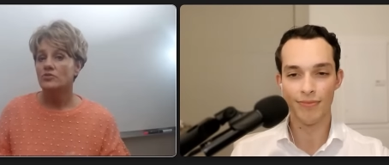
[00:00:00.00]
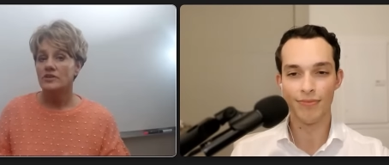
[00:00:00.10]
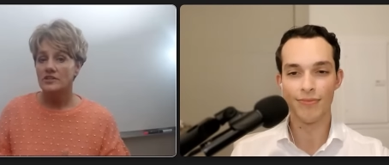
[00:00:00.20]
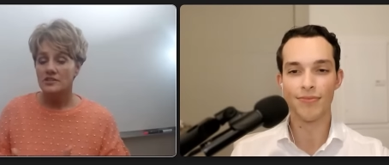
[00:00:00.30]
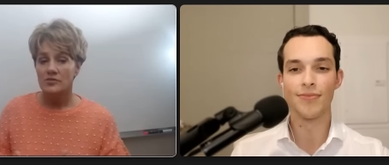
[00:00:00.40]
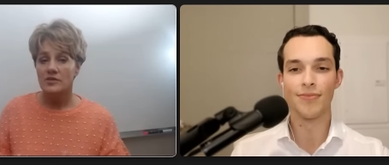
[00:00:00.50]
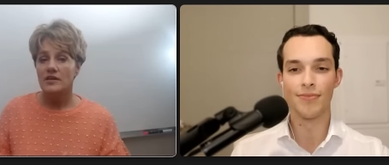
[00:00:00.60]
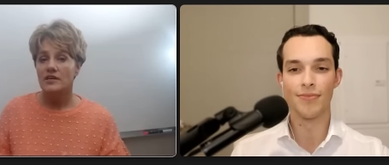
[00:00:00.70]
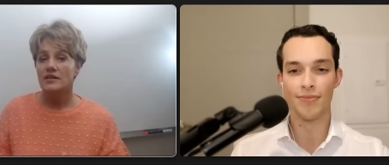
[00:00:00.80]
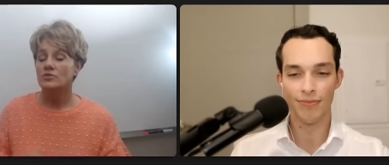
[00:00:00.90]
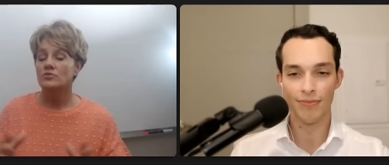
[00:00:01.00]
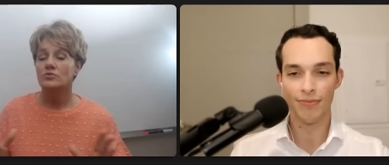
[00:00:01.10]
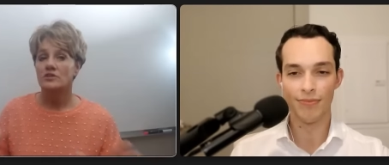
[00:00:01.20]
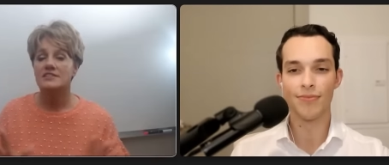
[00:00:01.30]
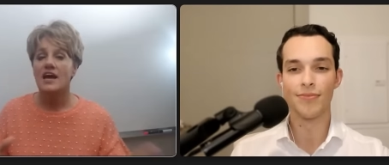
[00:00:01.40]
Speaker 1: going to be
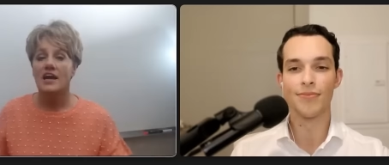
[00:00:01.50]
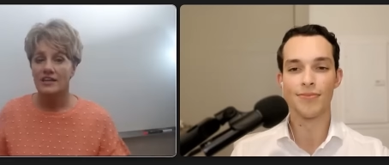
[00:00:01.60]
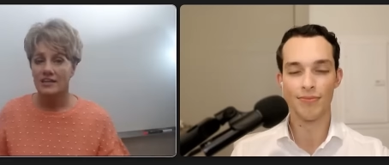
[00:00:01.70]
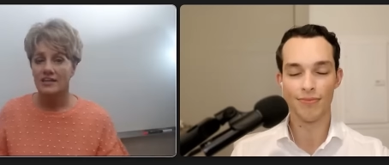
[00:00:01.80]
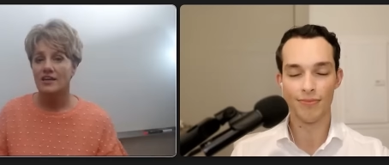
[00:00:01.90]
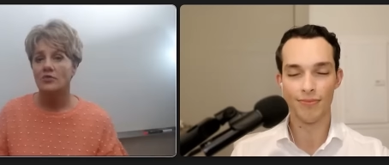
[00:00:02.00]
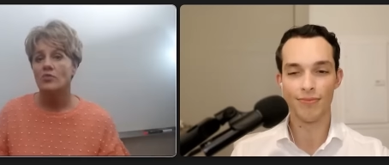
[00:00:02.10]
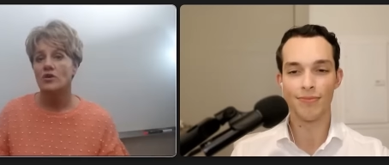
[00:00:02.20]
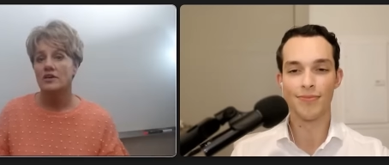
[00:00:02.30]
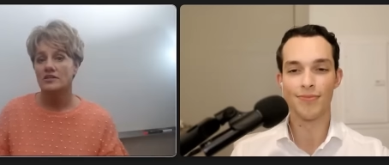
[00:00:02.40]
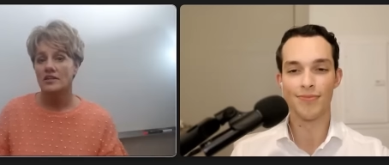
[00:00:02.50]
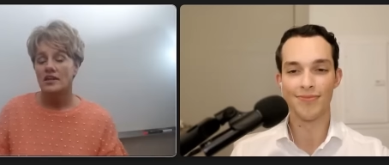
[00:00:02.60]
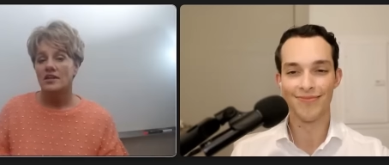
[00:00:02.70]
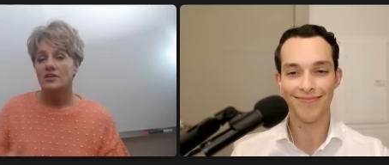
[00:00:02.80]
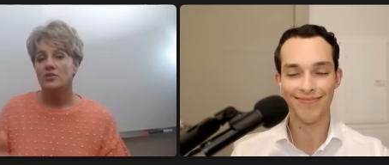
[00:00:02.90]
so excited at what
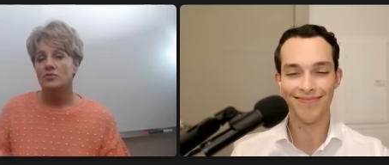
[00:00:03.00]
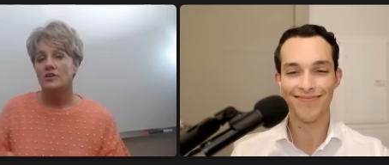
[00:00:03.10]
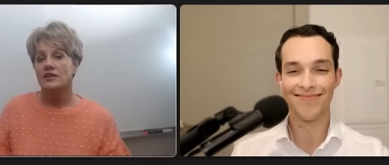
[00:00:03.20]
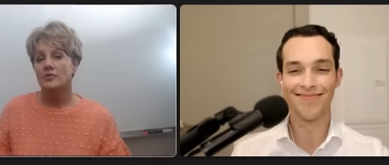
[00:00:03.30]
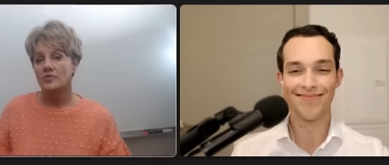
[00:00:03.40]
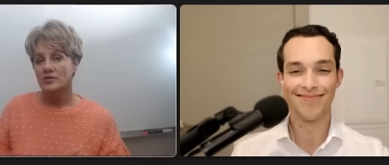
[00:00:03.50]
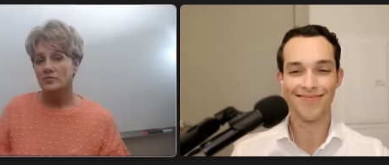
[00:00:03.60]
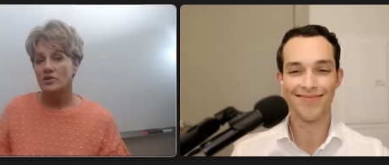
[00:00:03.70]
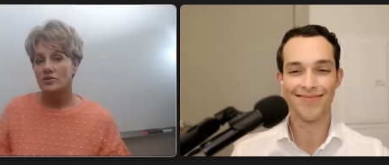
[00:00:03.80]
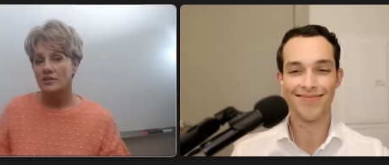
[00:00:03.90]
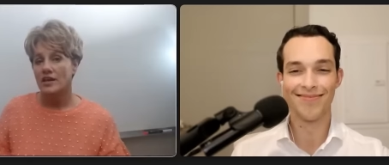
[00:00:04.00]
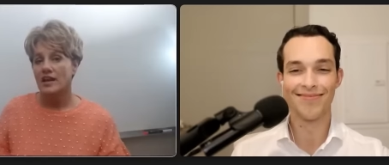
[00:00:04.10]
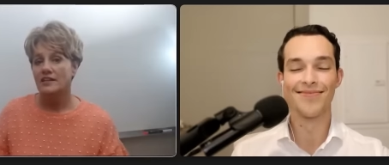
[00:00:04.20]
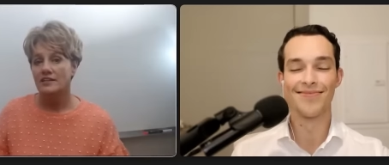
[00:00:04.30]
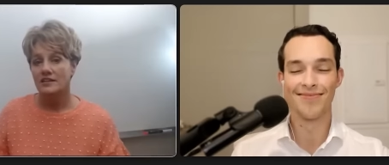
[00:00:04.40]
you can help them turn
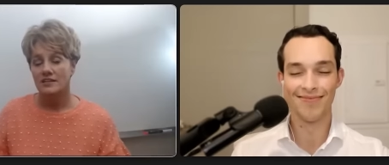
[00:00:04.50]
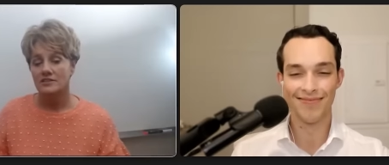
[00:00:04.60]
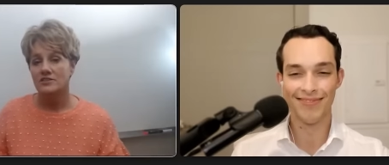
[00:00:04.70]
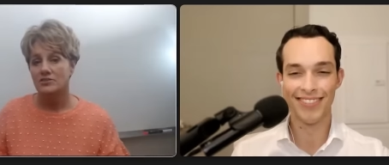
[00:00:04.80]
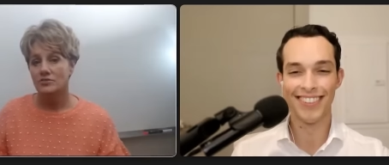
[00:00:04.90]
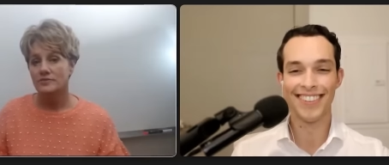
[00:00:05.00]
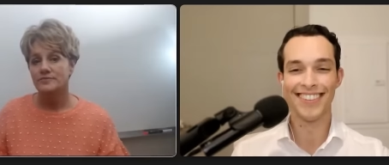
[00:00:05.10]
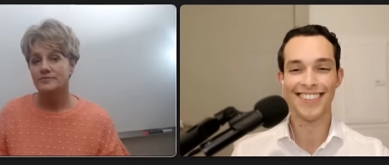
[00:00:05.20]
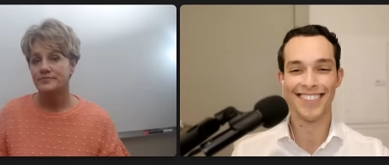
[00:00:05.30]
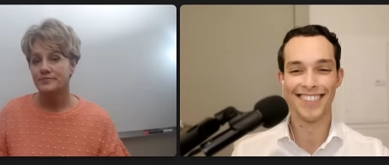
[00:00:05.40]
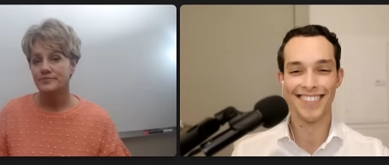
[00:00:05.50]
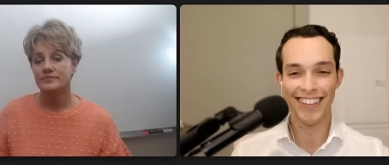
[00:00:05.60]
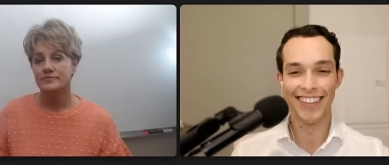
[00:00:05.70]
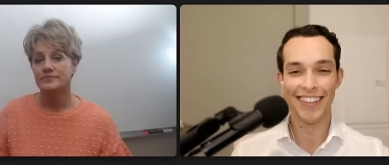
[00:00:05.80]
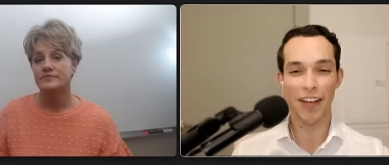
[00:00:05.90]
that idea into.
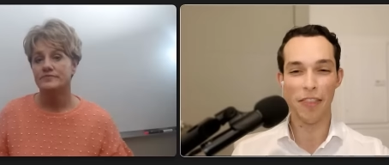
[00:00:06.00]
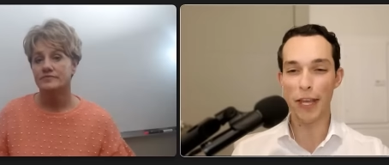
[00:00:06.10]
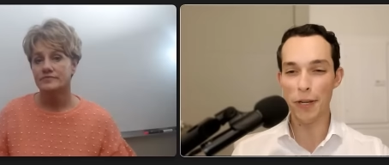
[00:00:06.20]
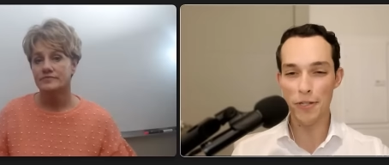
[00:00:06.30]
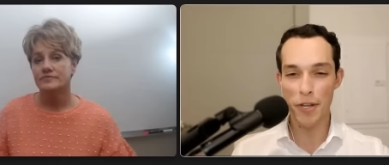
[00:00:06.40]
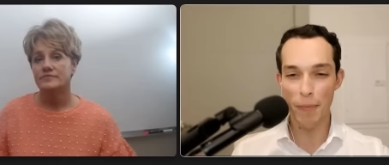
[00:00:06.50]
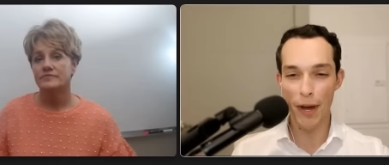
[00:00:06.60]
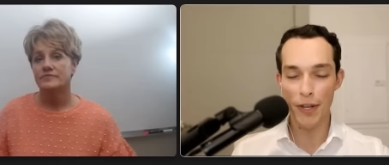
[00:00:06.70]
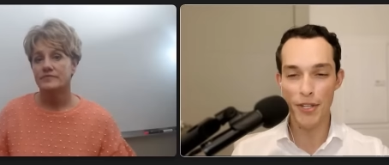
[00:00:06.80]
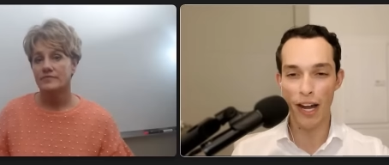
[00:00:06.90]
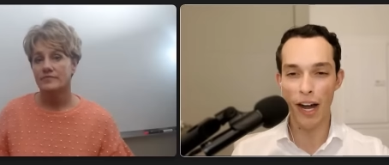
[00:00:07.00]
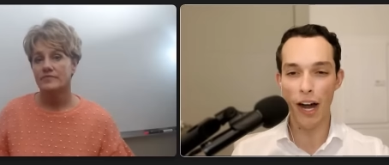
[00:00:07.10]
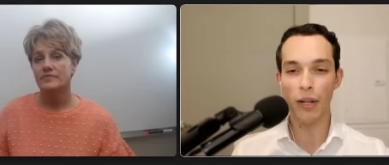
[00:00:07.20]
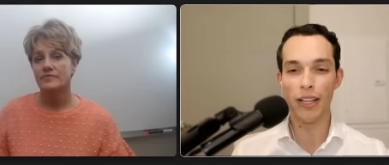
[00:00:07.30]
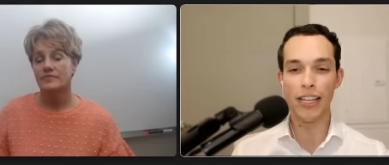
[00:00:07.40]
Speaker 2: No, thank you so much. And
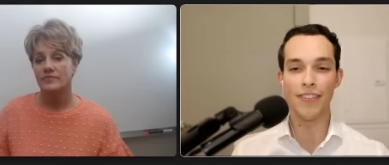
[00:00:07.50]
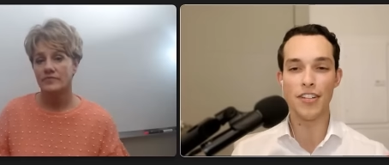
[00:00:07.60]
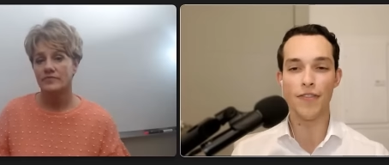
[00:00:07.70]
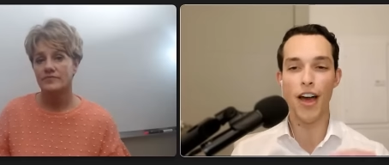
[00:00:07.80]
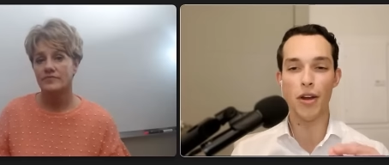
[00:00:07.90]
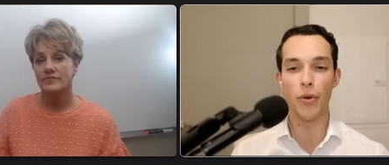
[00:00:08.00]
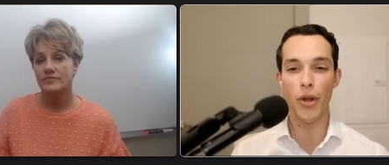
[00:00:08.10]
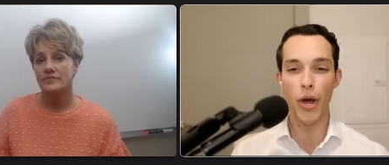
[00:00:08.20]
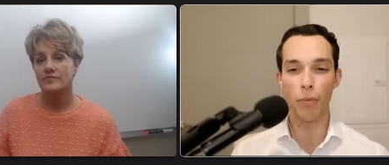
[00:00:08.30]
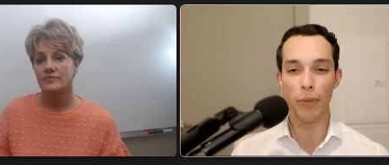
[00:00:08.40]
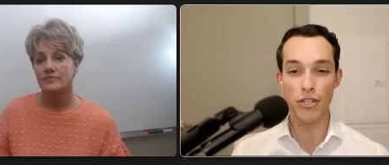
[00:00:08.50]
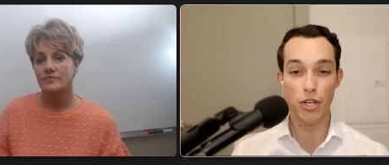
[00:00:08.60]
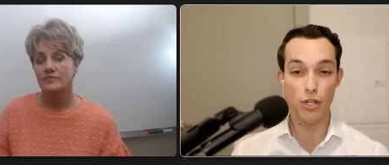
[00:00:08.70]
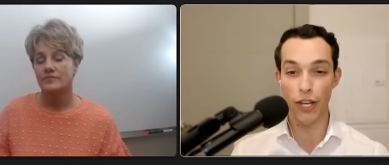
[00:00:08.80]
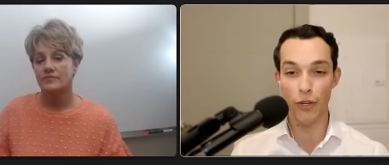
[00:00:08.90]
I'll leave this final note because
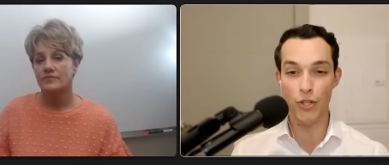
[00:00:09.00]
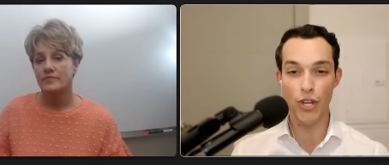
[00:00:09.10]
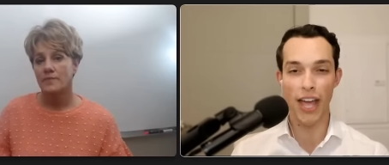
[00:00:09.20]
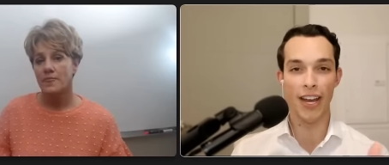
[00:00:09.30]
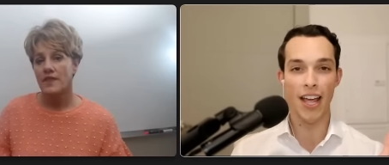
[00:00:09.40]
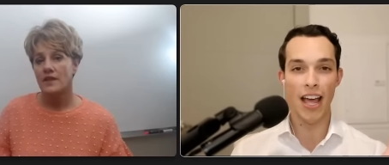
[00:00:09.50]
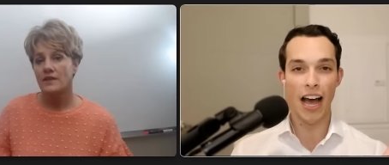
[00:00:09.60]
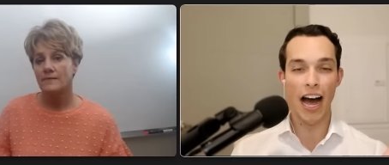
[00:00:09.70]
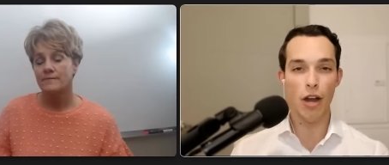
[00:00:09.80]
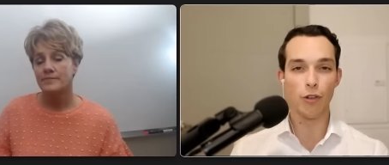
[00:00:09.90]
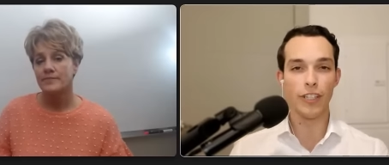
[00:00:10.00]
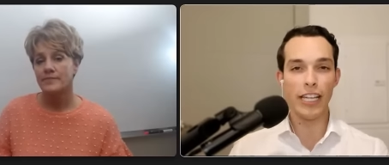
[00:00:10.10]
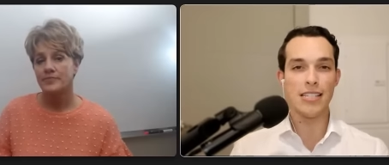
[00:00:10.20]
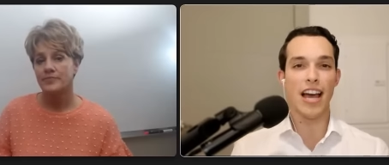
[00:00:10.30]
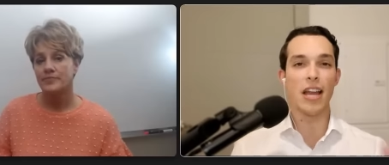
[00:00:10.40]
just like you said, I don't
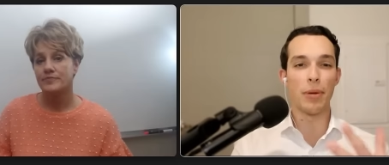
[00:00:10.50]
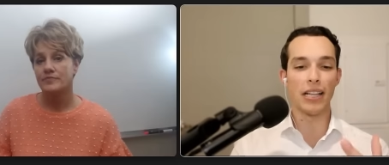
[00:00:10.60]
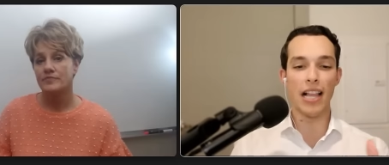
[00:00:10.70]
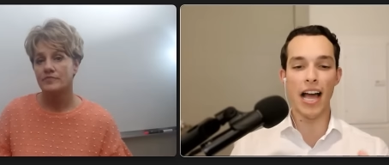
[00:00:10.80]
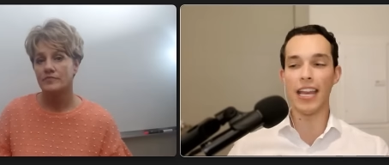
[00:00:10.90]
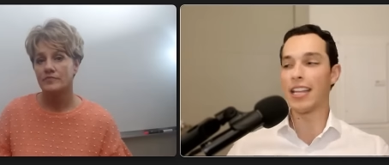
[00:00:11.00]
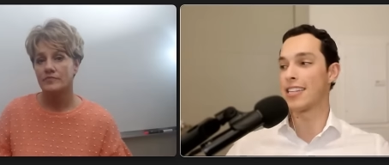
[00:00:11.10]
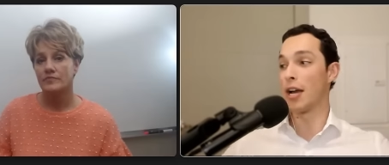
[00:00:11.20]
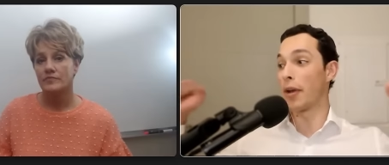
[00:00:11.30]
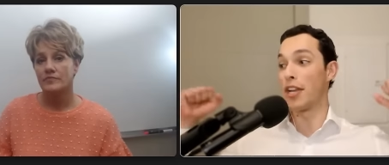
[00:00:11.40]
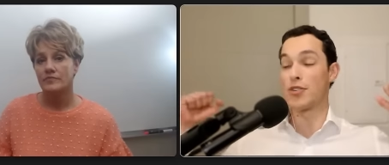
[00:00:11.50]
really sign up a client and say, okay,